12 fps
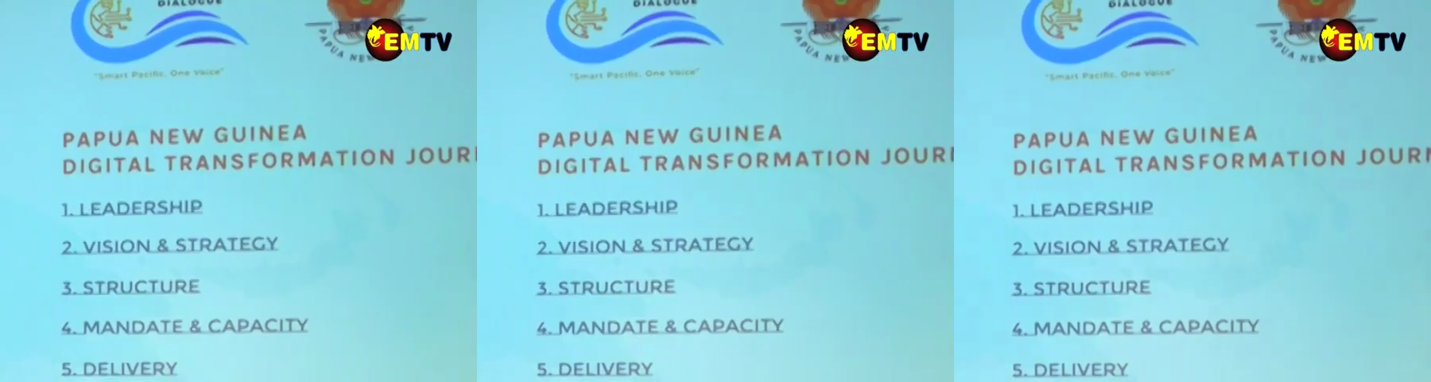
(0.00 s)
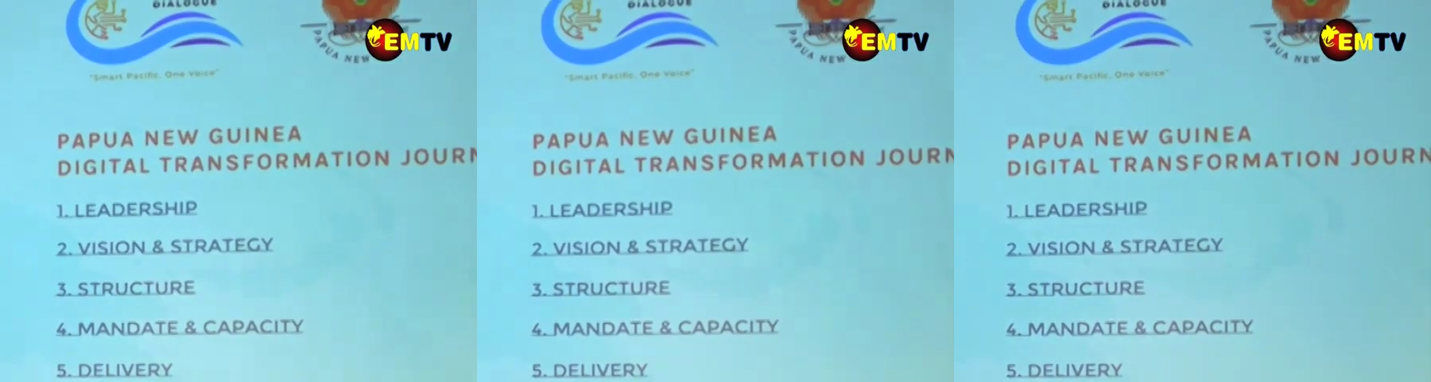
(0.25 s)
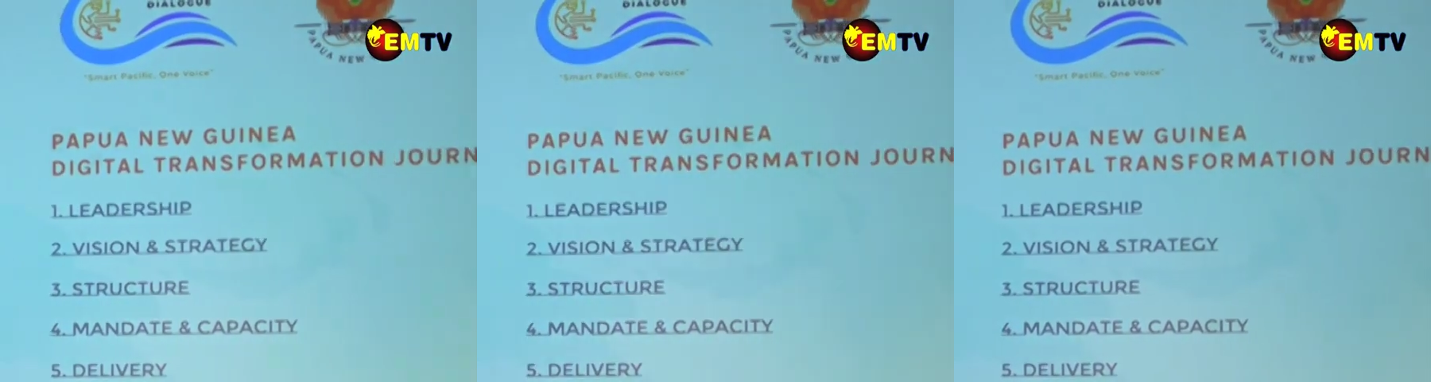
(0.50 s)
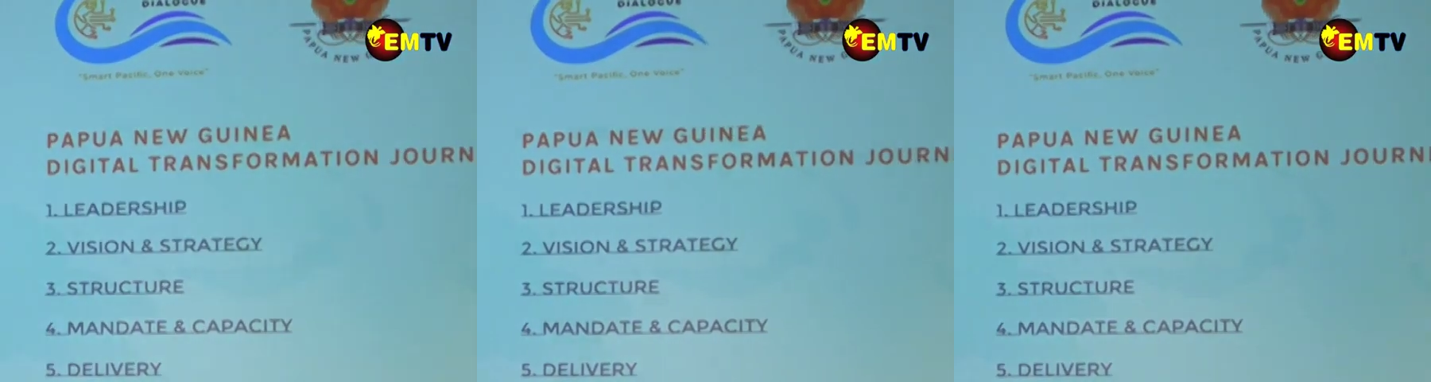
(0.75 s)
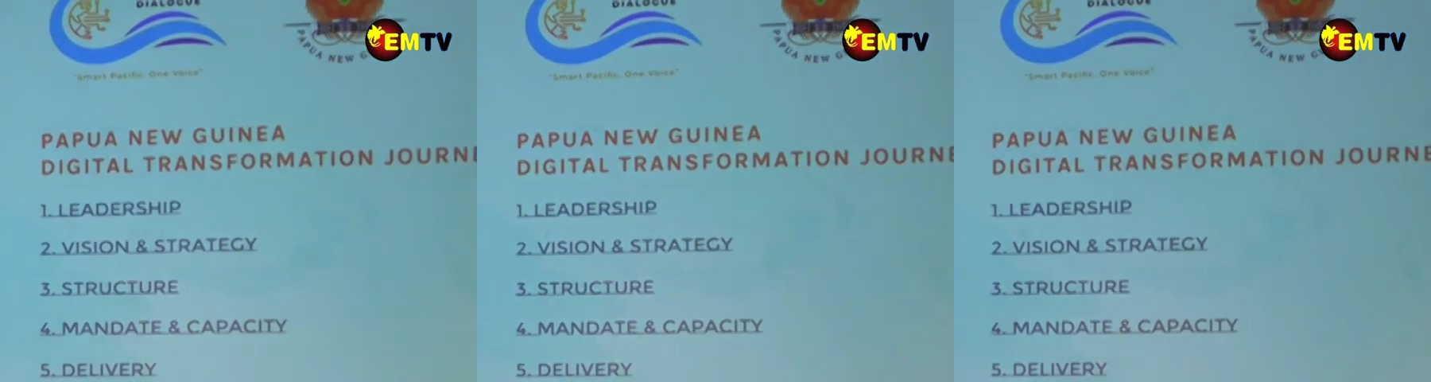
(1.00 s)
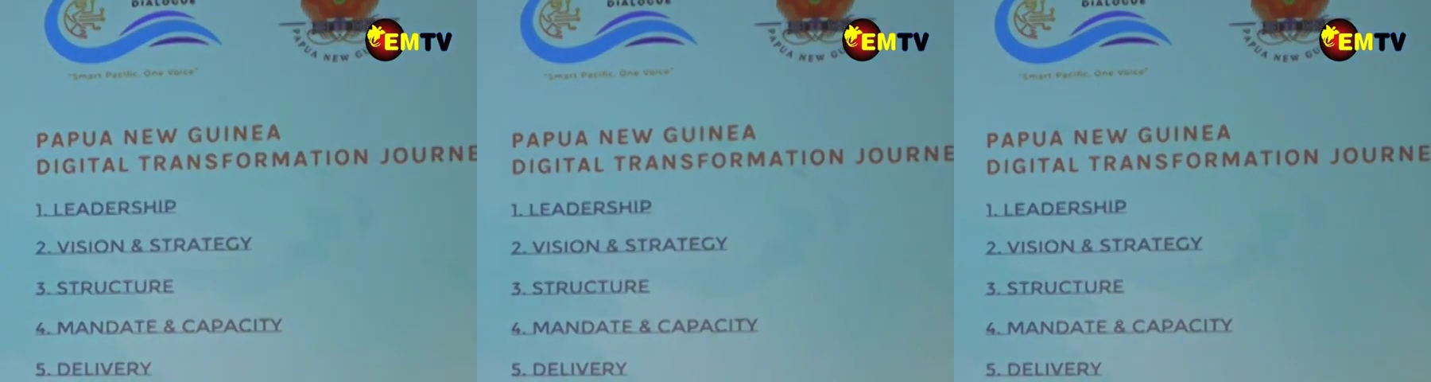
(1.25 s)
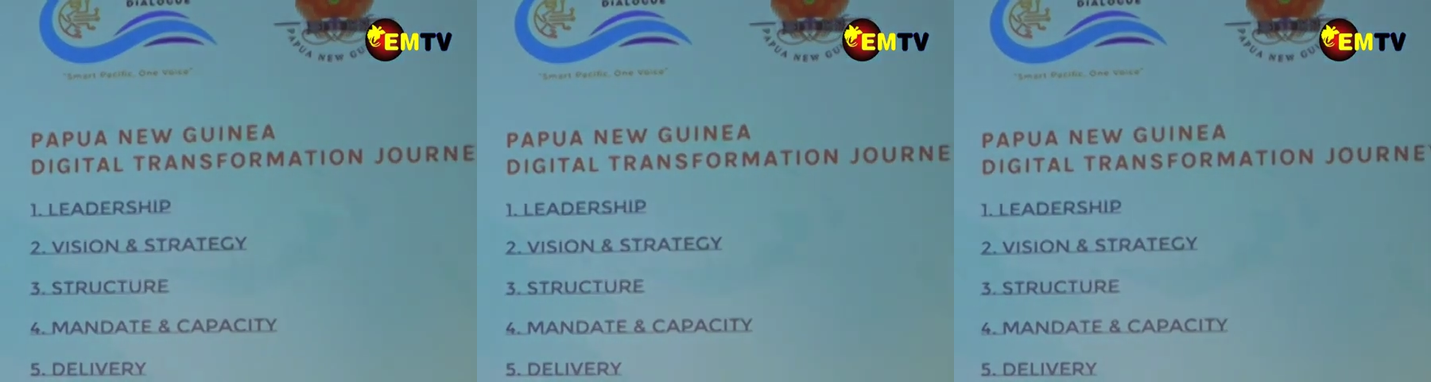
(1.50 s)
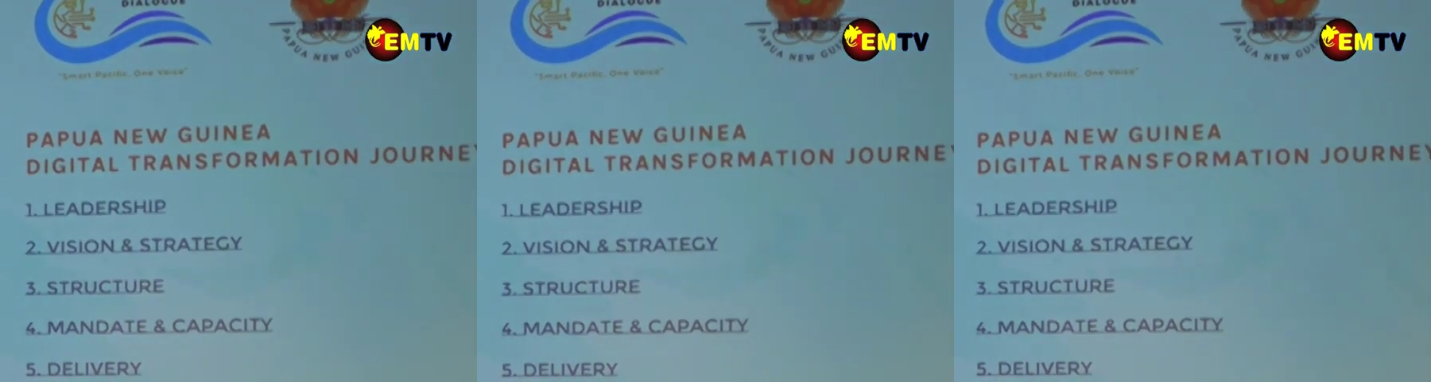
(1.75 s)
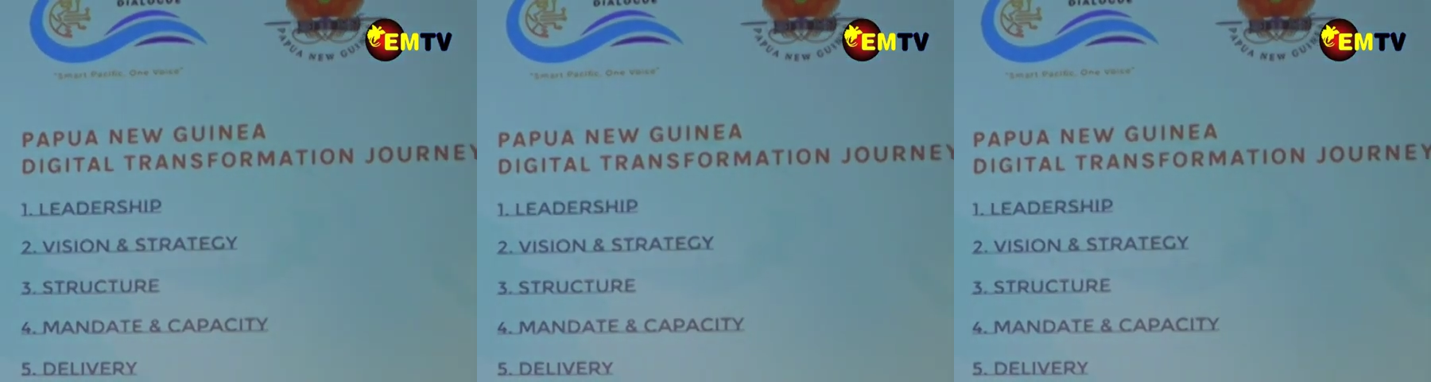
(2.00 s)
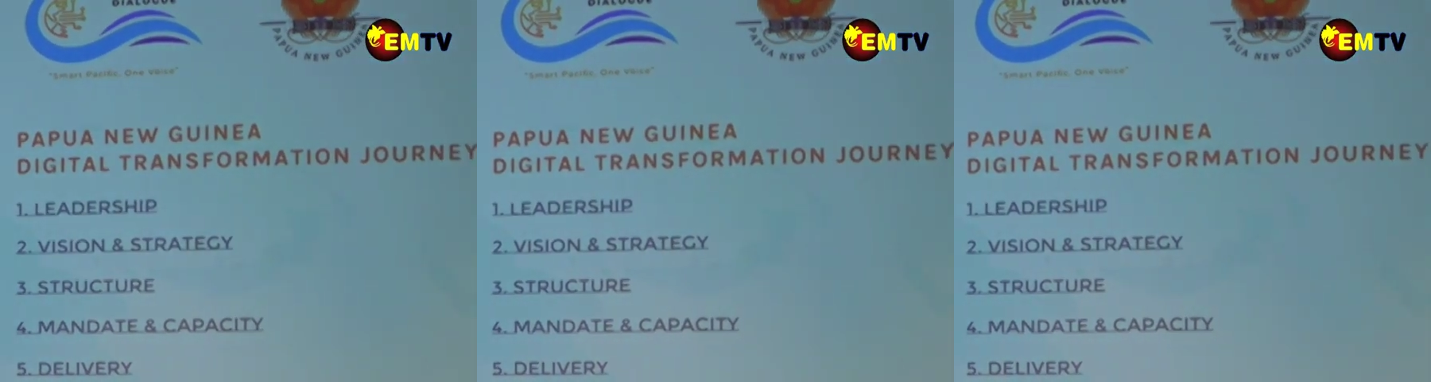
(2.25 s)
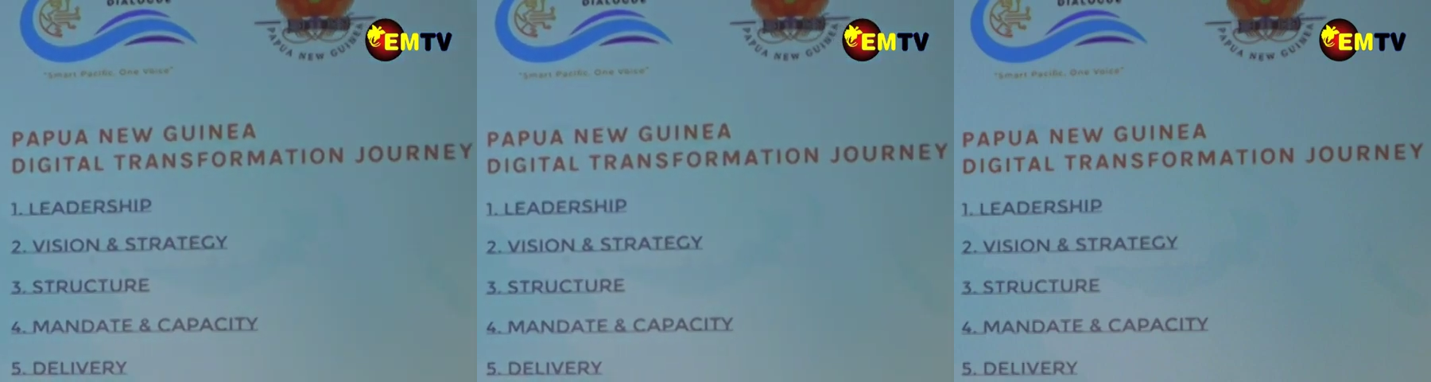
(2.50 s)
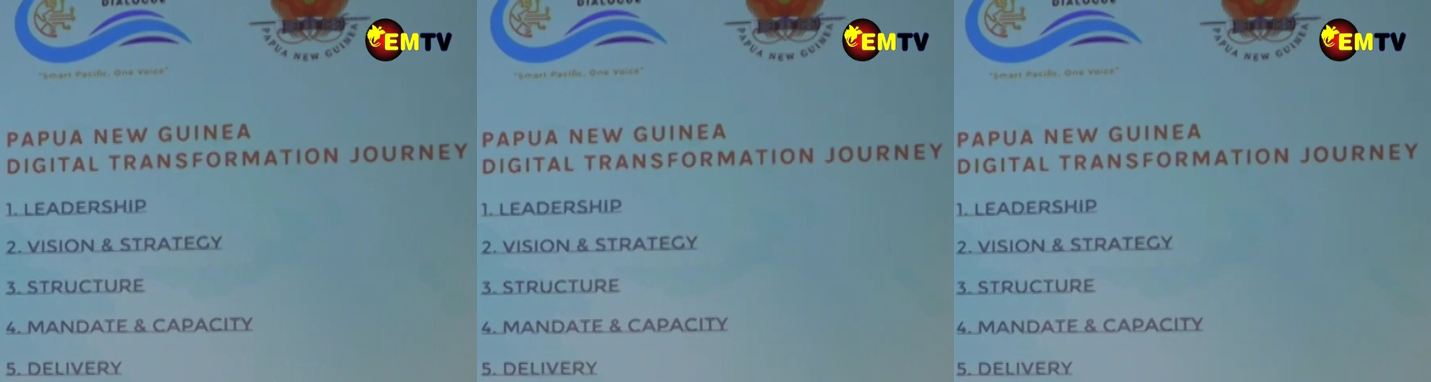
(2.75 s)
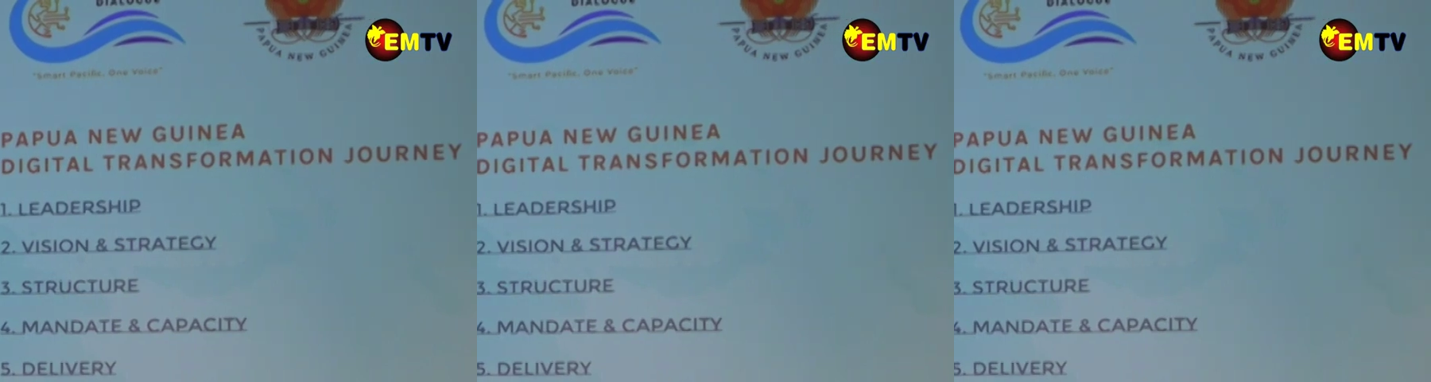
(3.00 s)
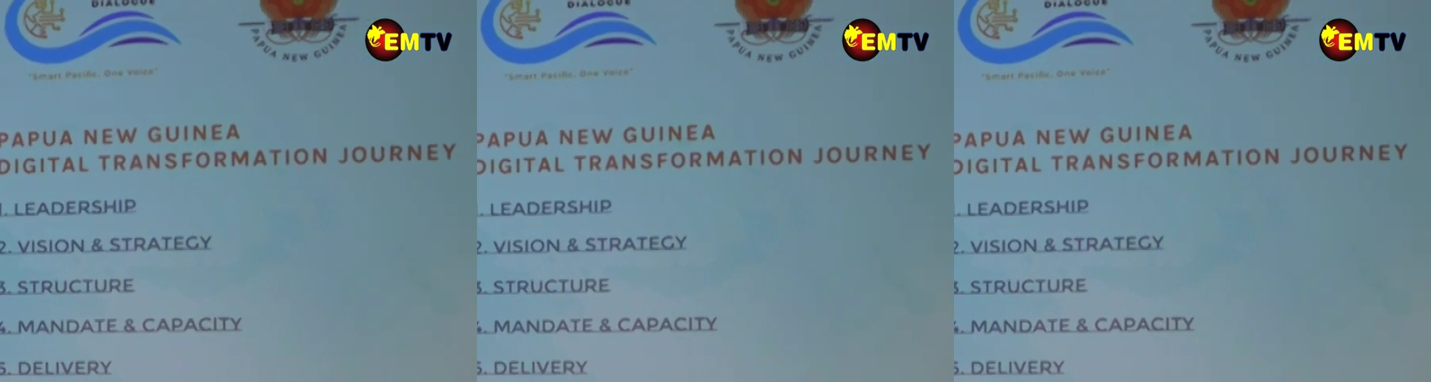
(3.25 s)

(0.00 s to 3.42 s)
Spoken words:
No face is visible, so there are no lips to read.